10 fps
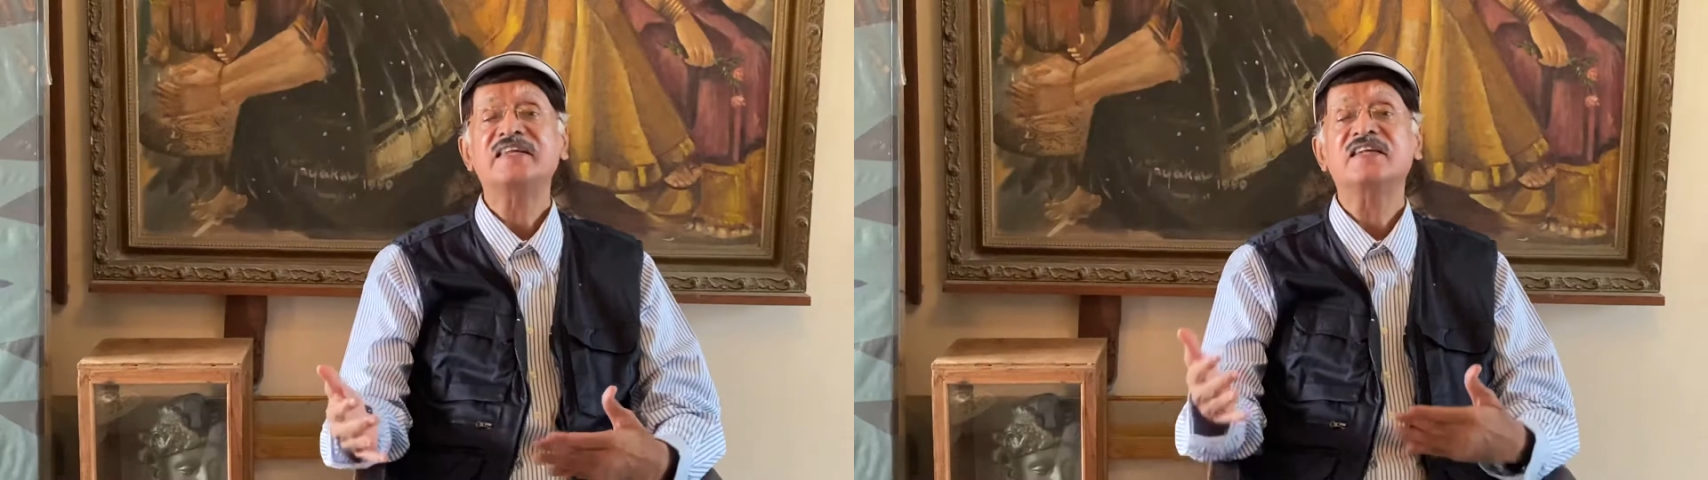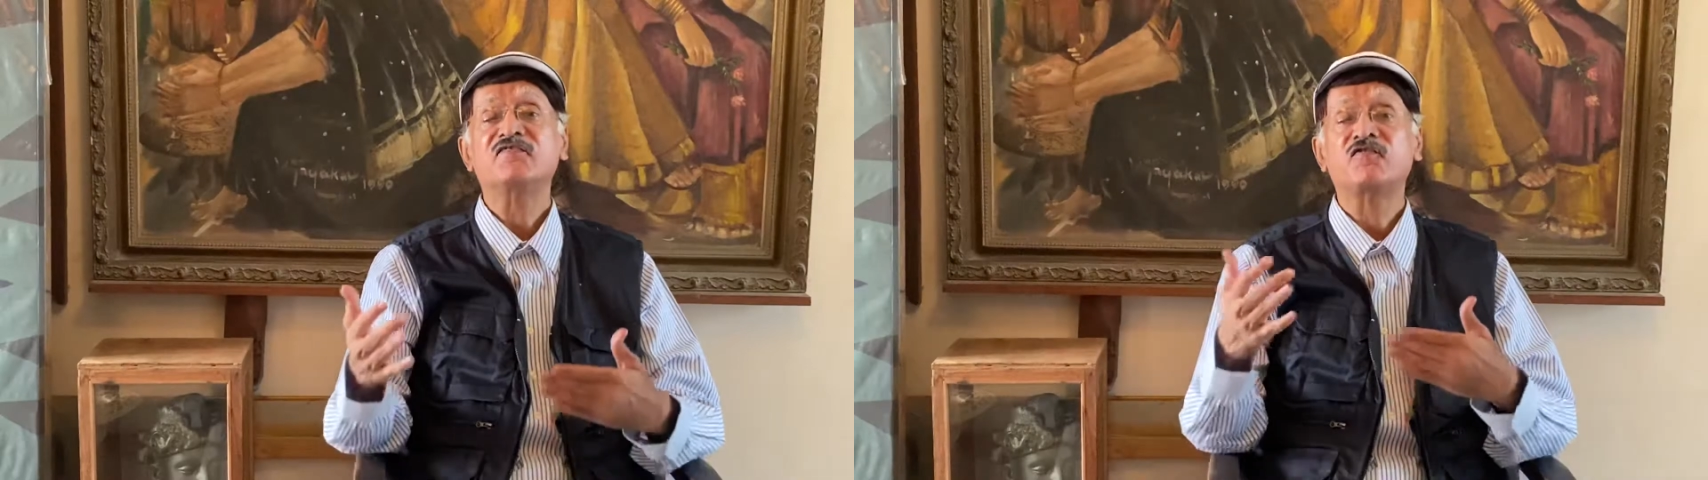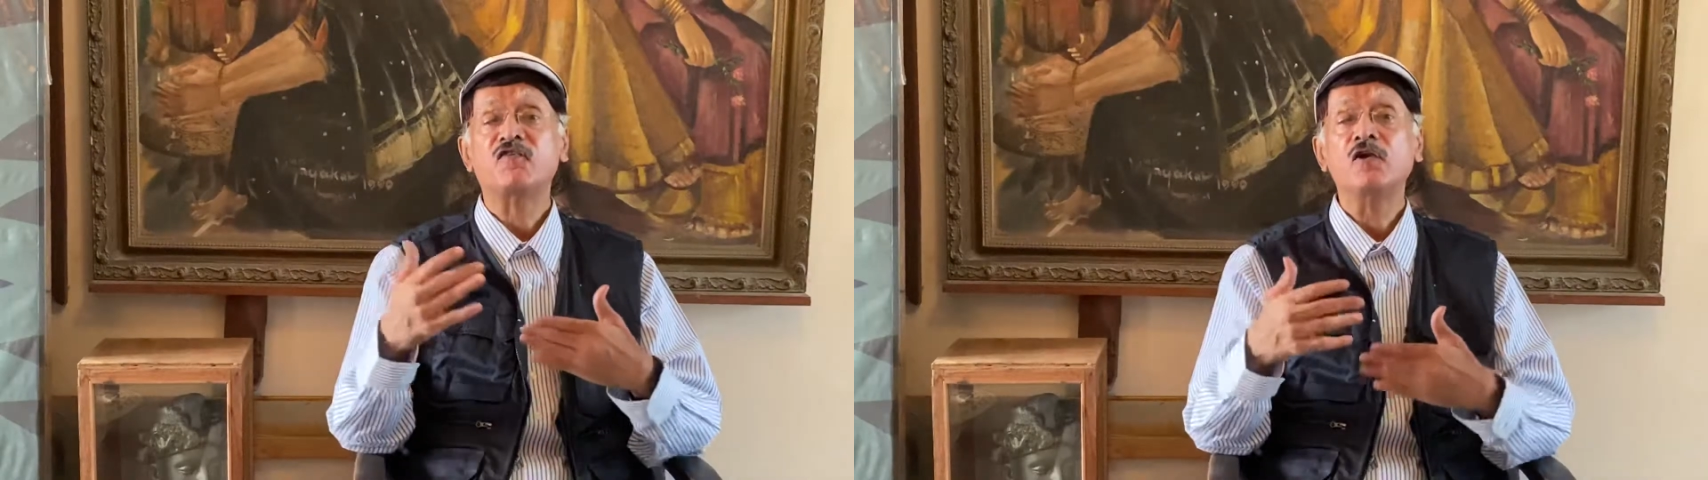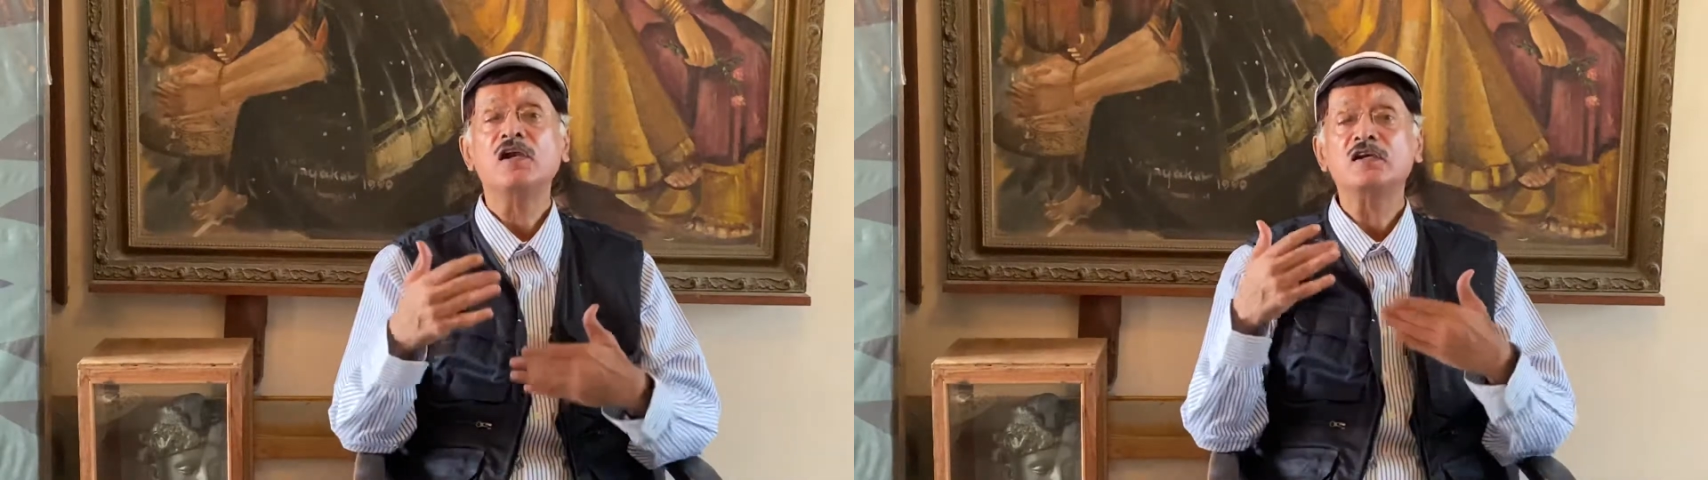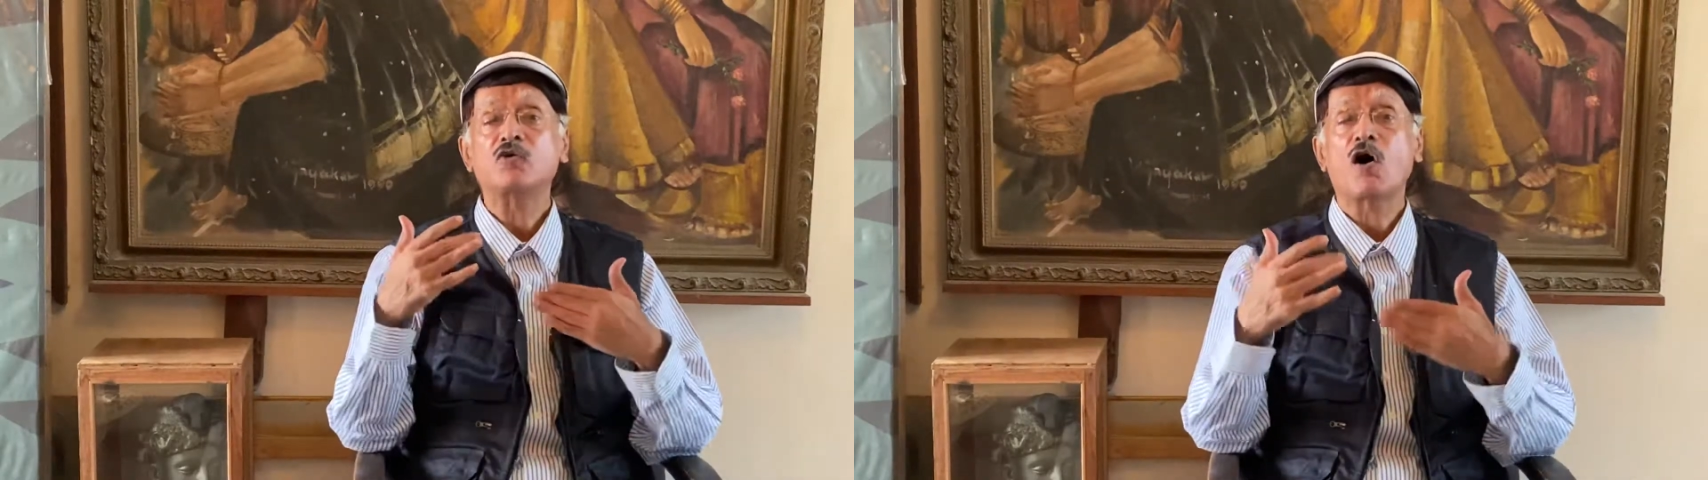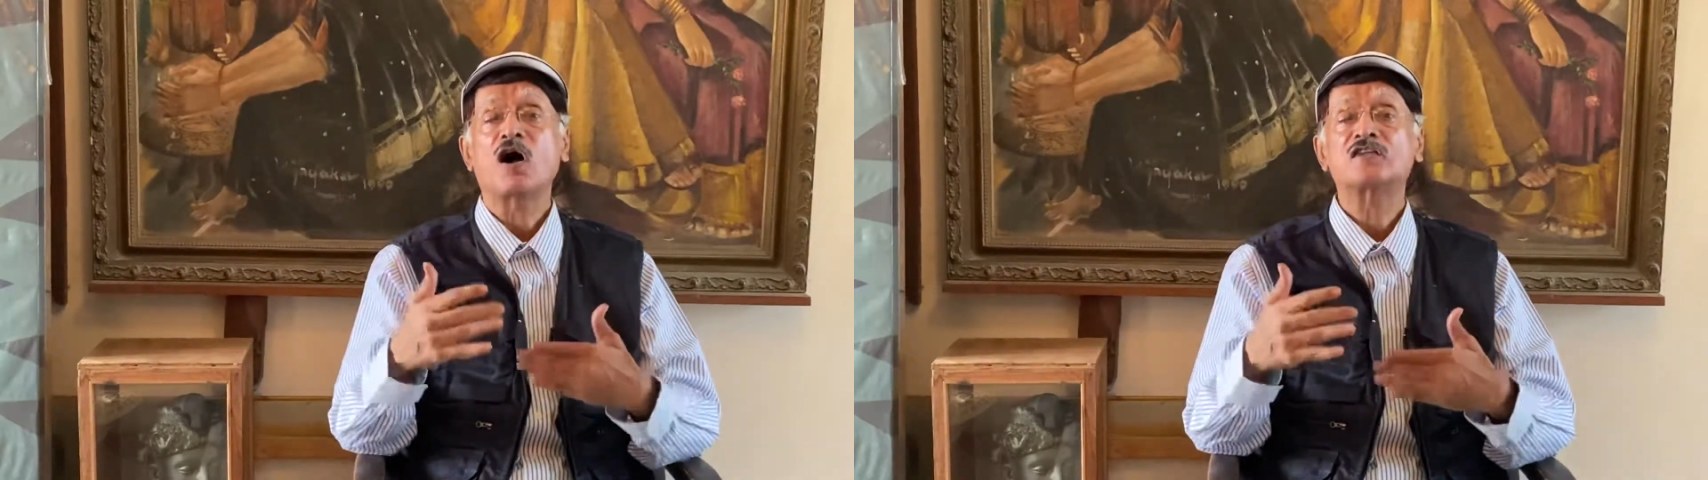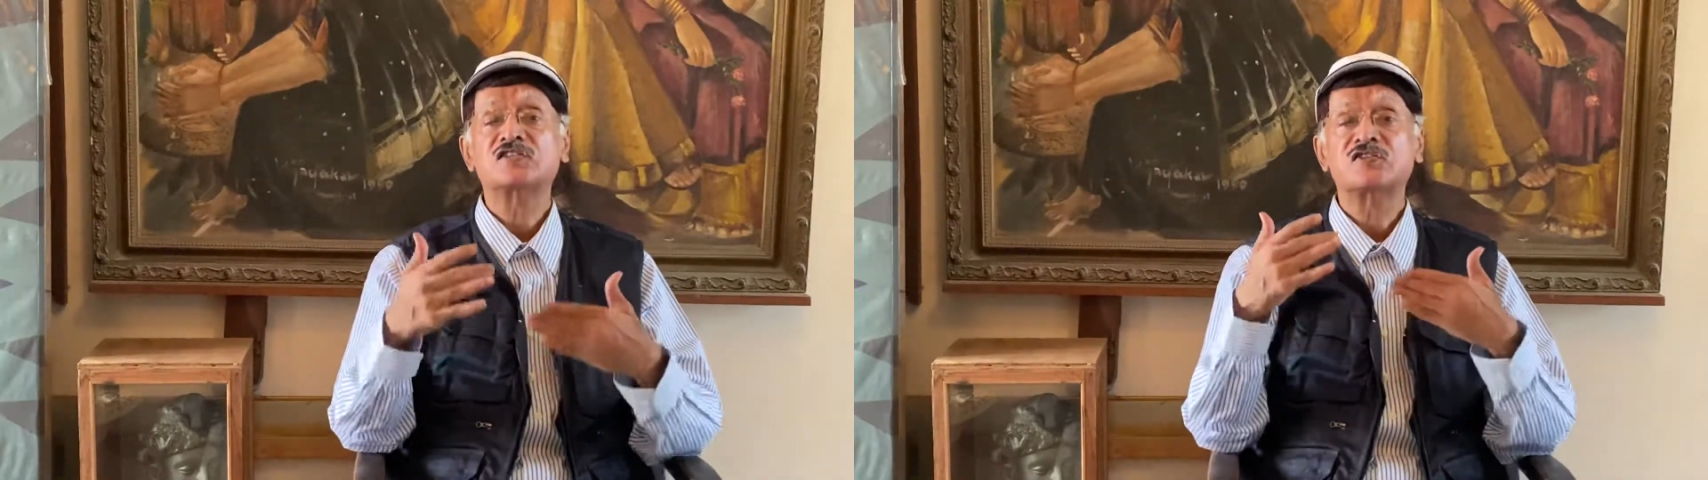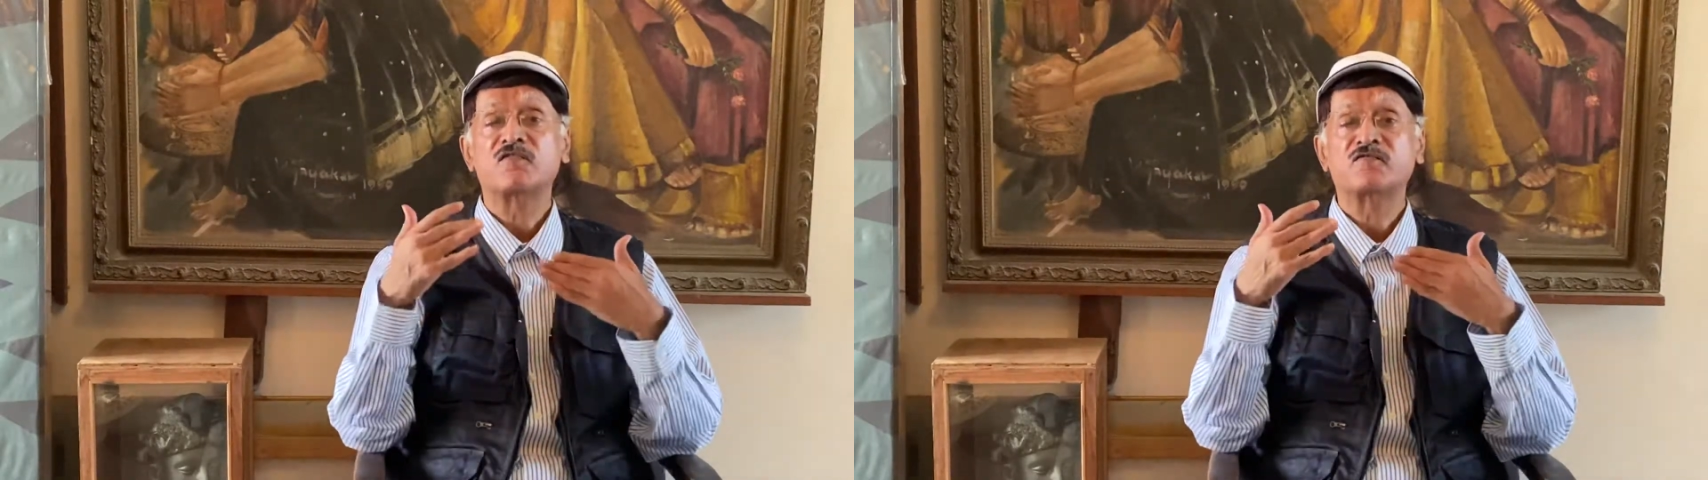the full
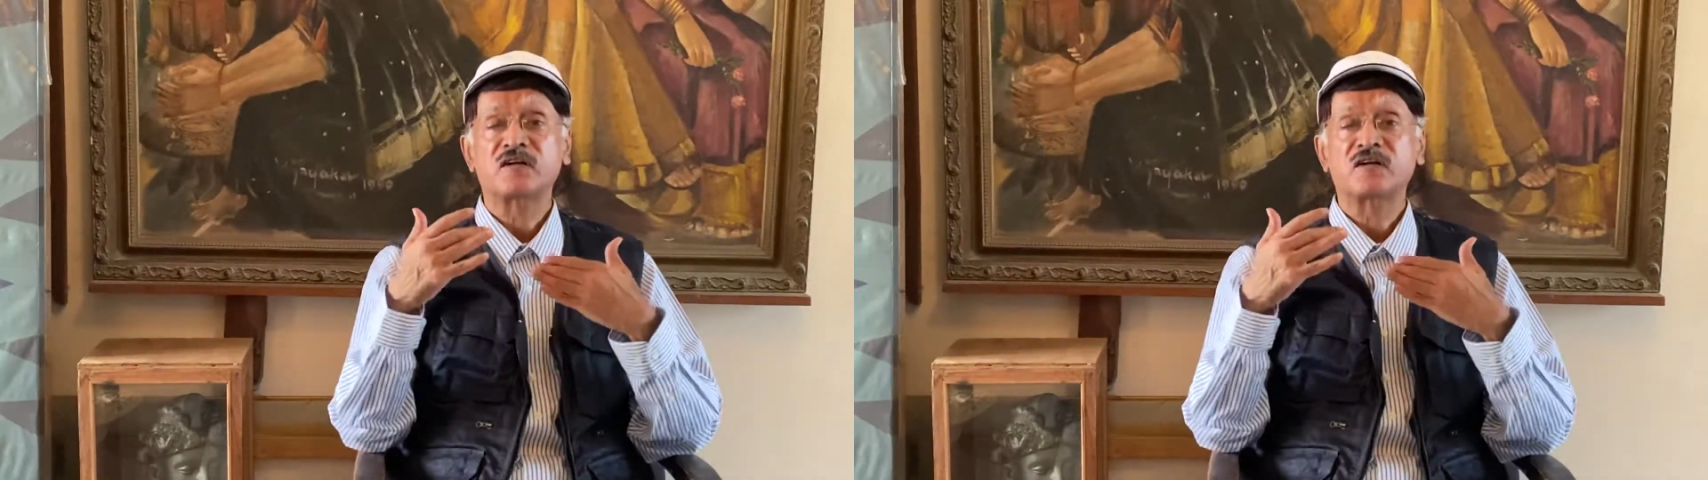cost of